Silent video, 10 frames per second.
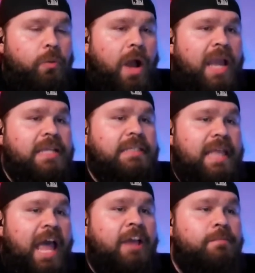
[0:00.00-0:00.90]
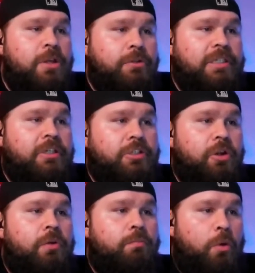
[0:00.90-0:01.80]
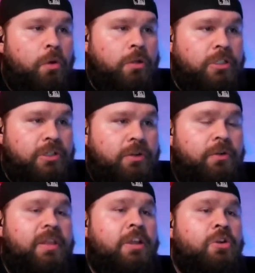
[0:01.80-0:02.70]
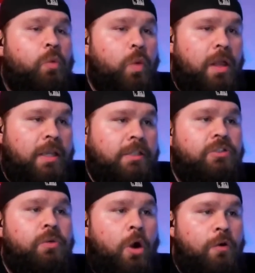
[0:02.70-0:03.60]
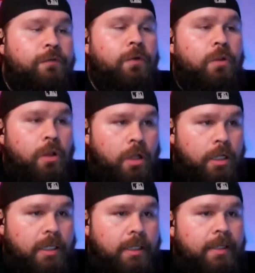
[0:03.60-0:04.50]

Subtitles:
Why is that music so important to you that you're willing to overlook